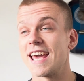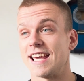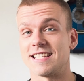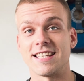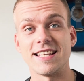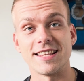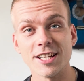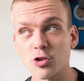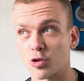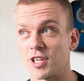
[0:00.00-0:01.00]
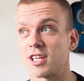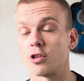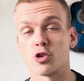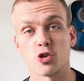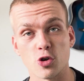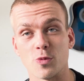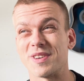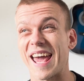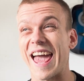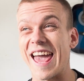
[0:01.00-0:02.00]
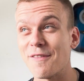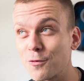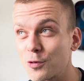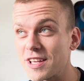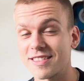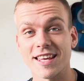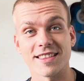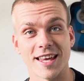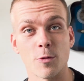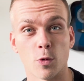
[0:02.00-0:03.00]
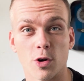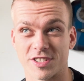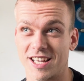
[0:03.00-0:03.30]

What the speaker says: is he literally consumed everything there was,